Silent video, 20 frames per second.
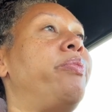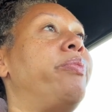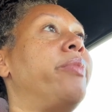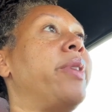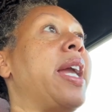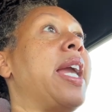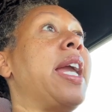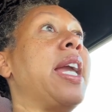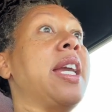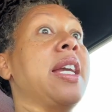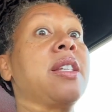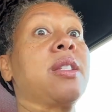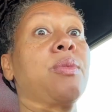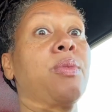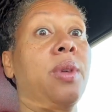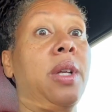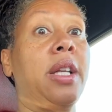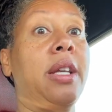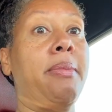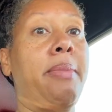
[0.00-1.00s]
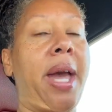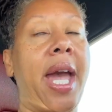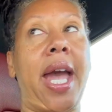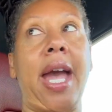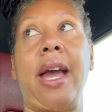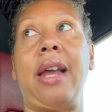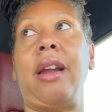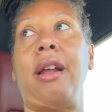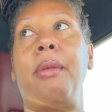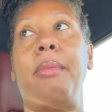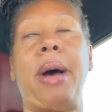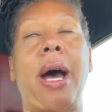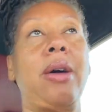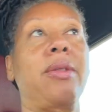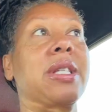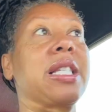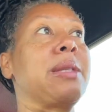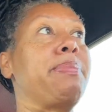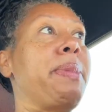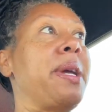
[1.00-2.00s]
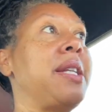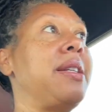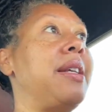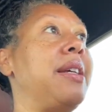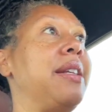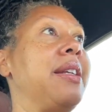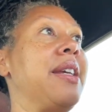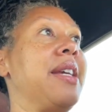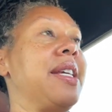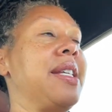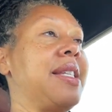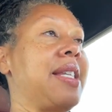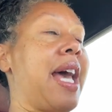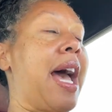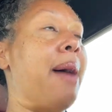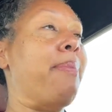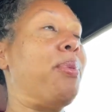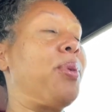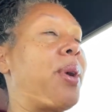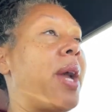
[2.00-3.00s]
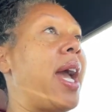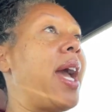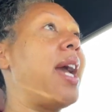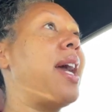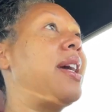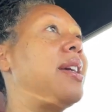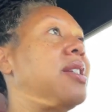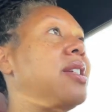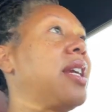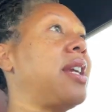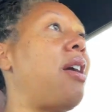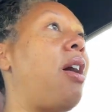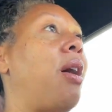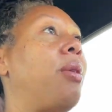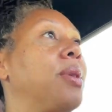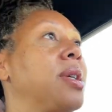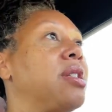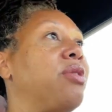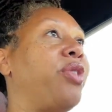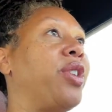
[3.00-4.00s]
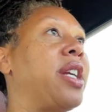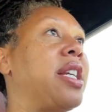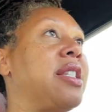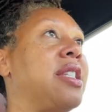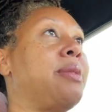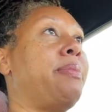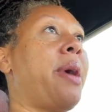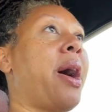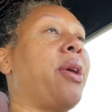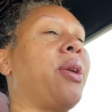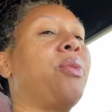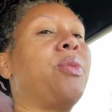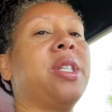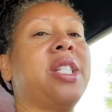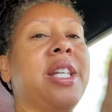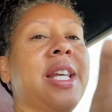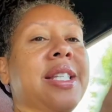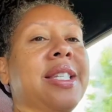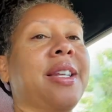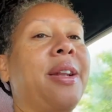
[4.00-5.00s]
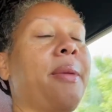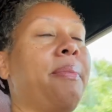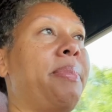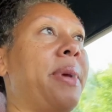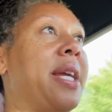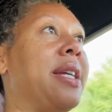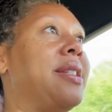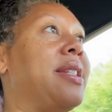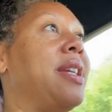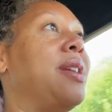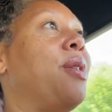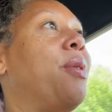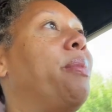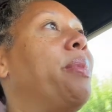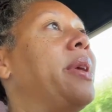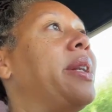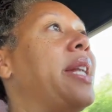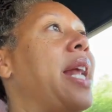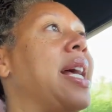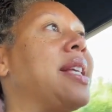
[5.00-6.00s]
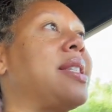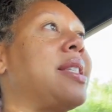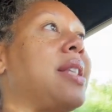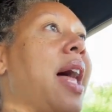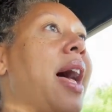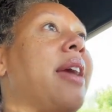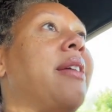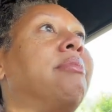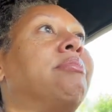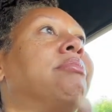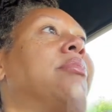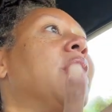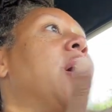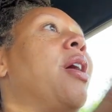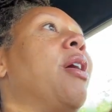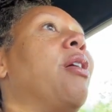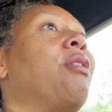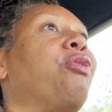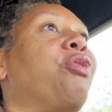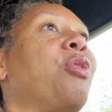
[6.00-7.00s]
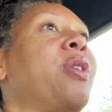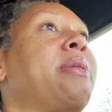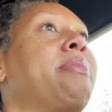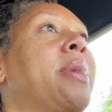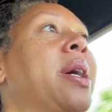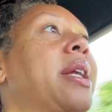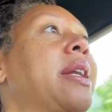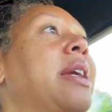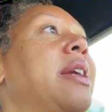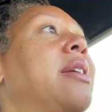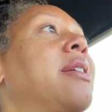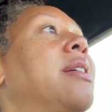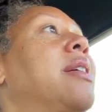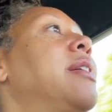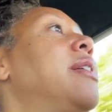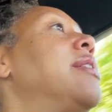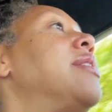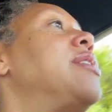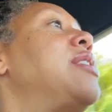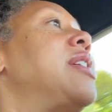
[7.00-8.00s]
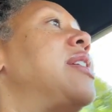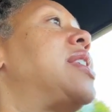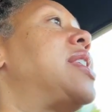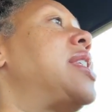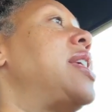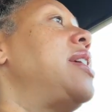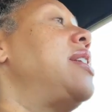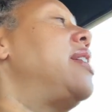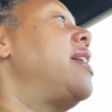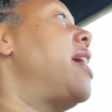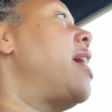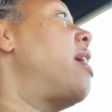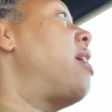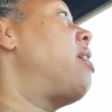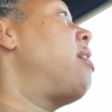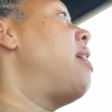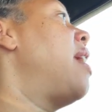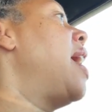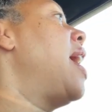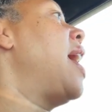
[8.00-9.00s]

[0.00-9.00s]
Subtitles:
he is really bad about spending his Apple Cash. He always forgets about it, which isn't a big deal, but that's like free money just sitting there.